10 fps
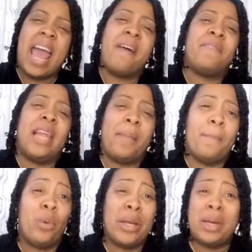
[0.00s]

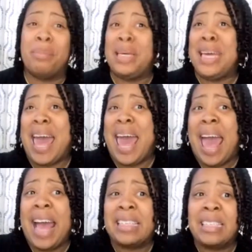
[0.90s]
flamboyant, but he
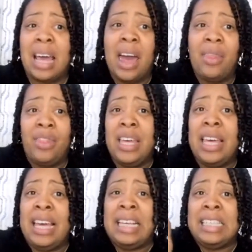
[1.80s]
acts the
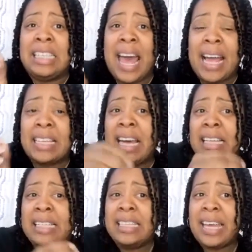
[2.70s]
exact
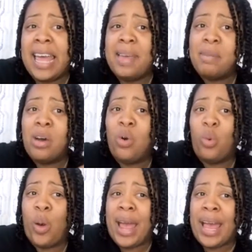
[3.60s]
same
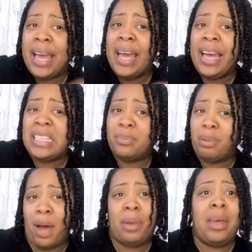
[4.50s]
way as
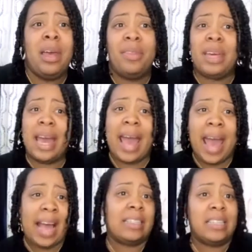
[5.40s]
Bobby. The
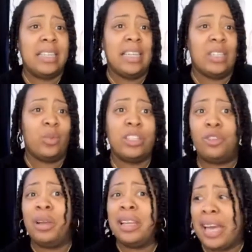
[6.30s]
act is what you
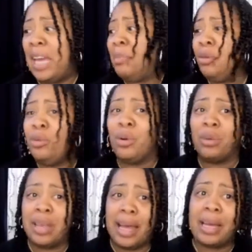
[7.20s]
claim you don't
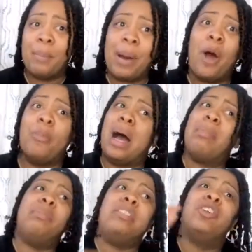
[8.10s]
like about Bobby,
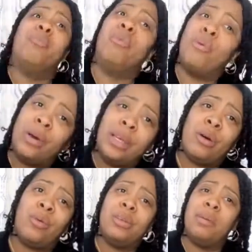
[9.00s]
but your boy,
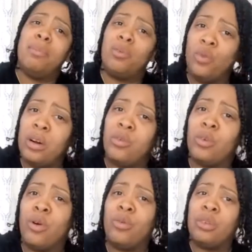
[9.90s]
your number one
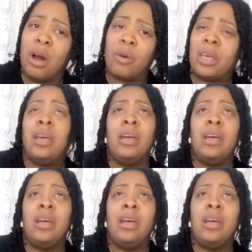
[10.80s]
road doggy,